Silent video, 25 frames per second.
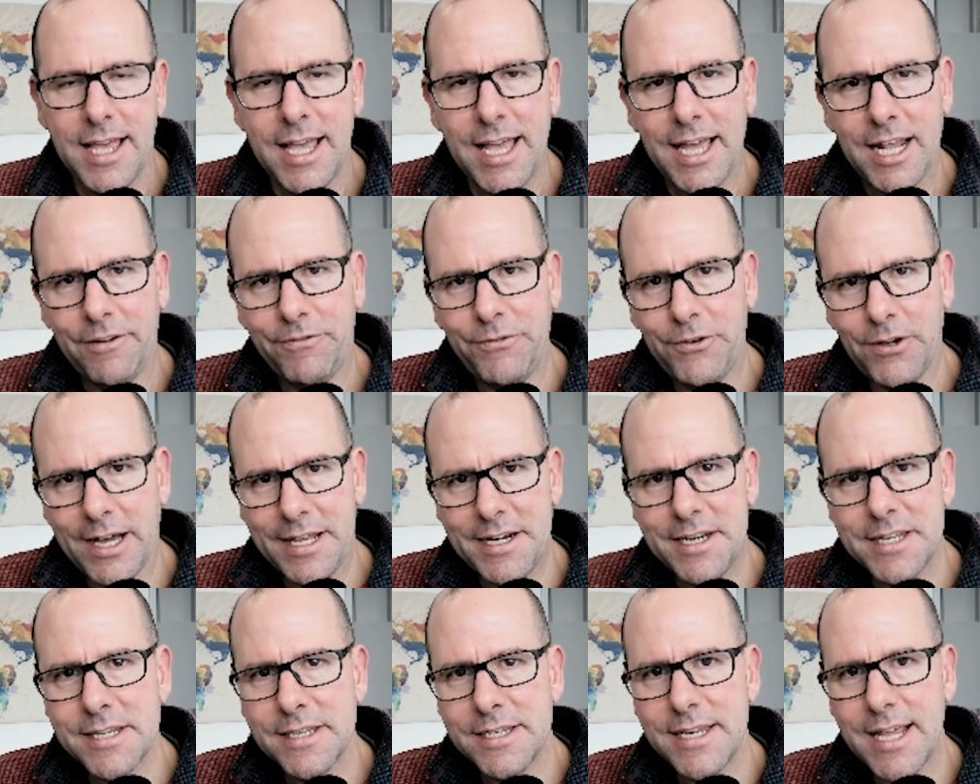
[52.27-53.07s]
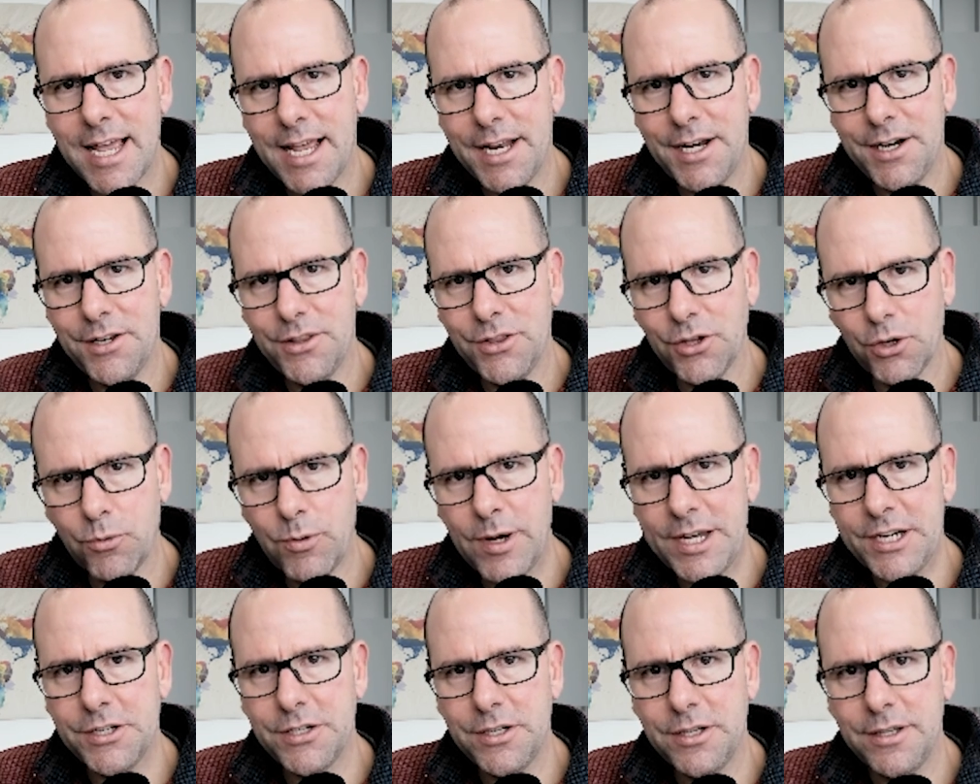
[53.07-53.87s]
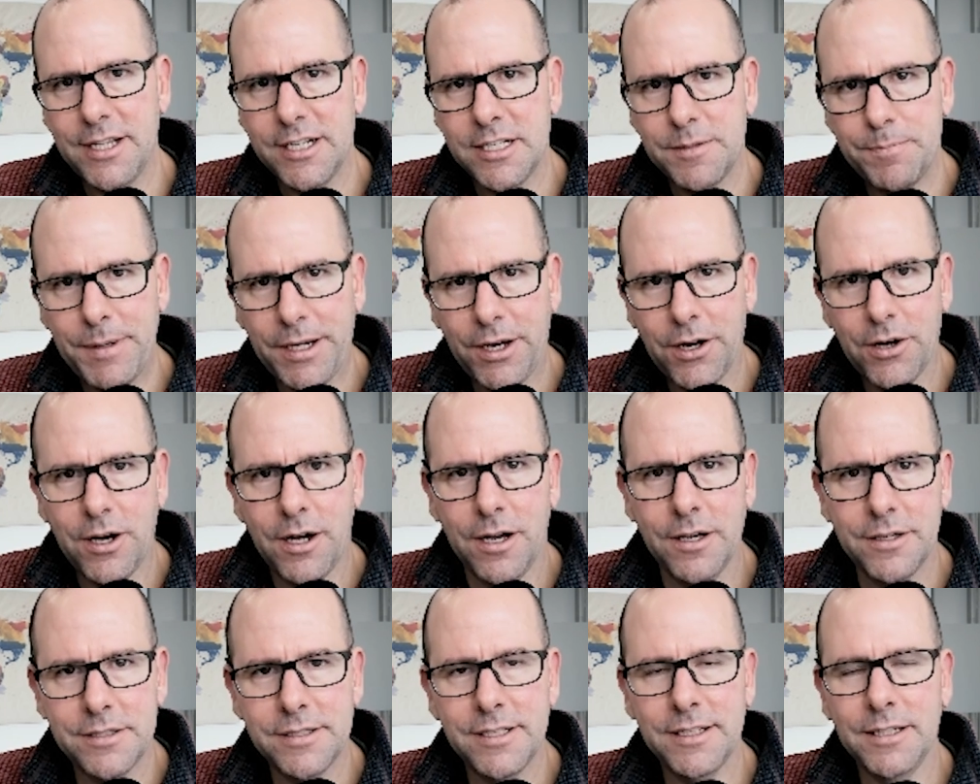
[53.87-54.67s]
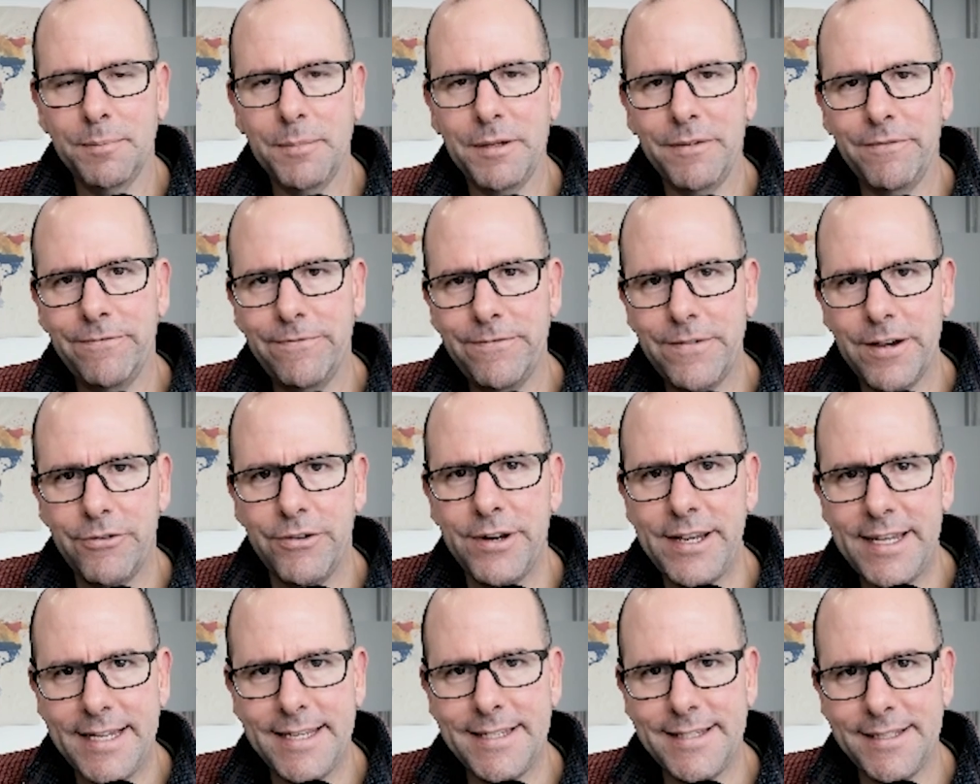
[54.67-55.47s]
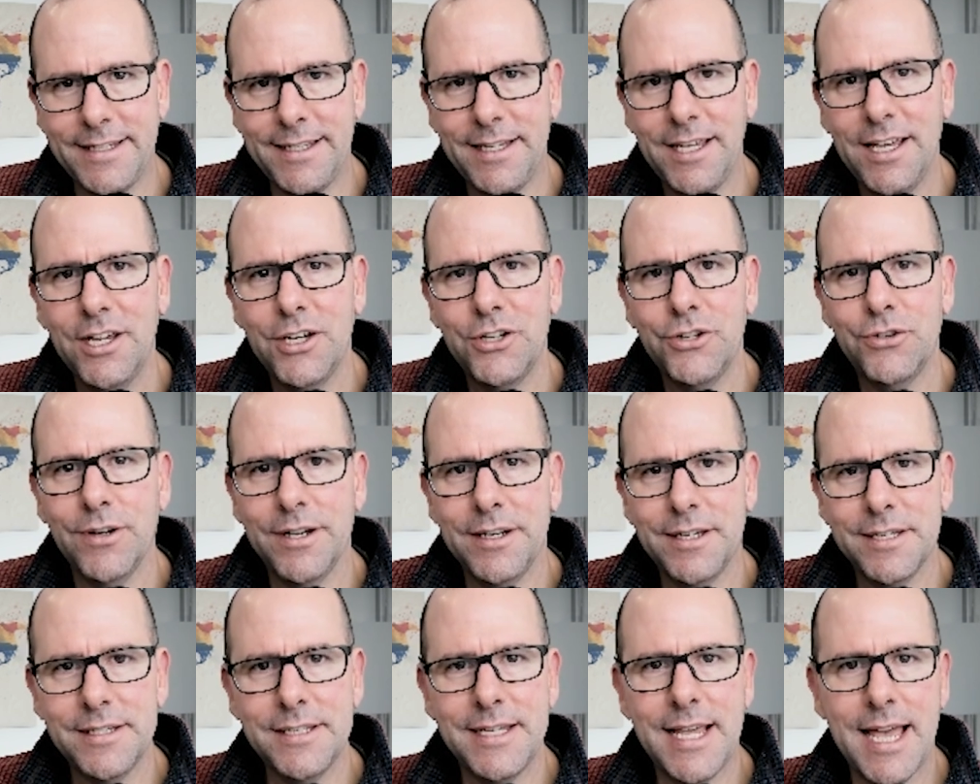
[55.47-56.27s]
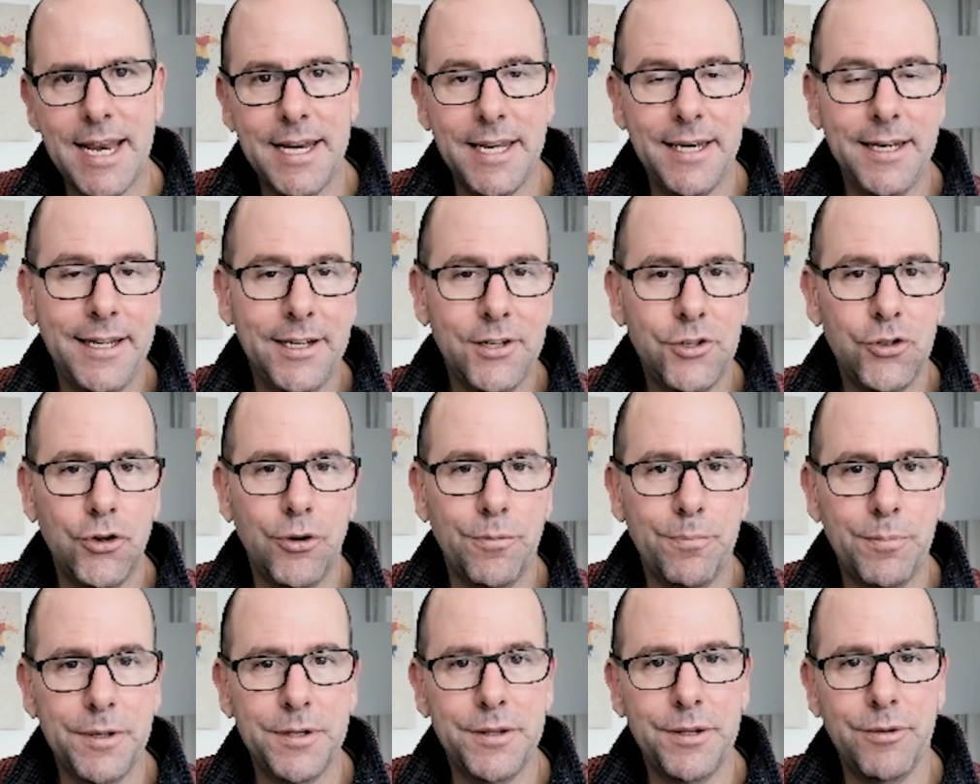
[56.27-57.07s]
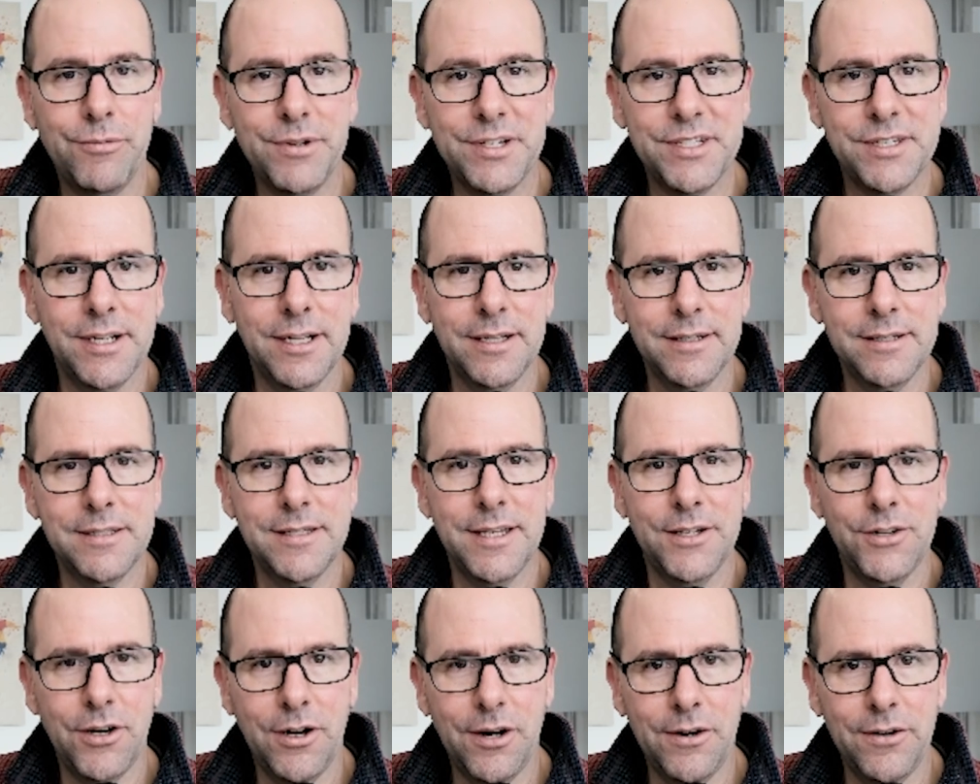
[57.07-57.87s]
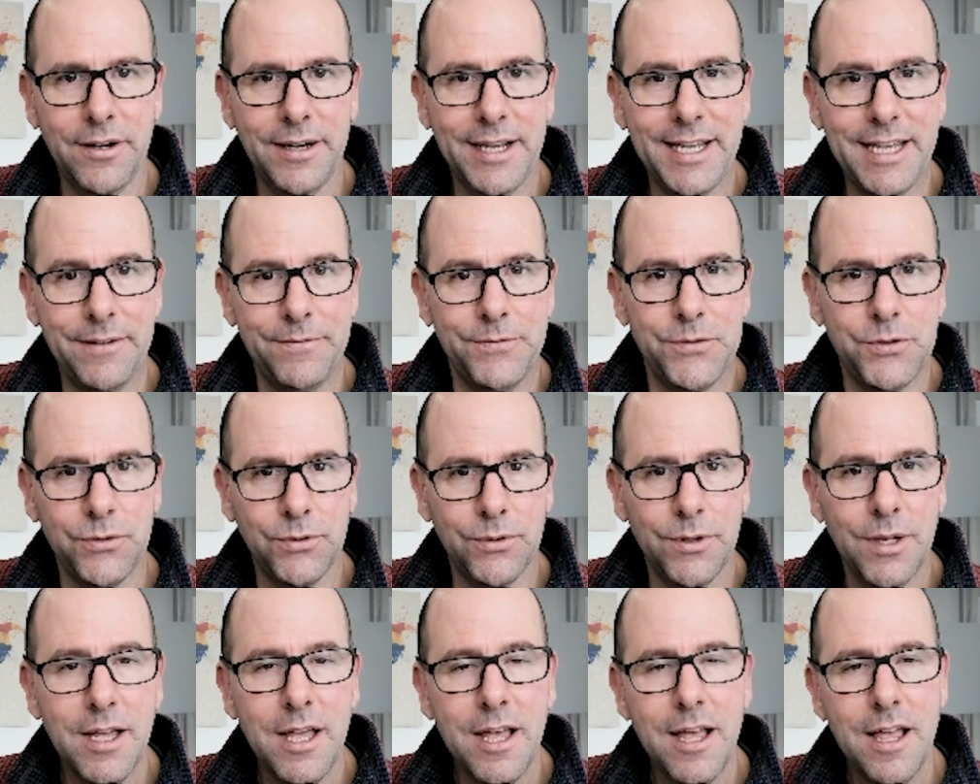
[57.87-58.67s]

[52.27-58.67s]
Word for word: And if you understand the question that's being asked, it'll be very easy to understand and interpret the results that R gives you.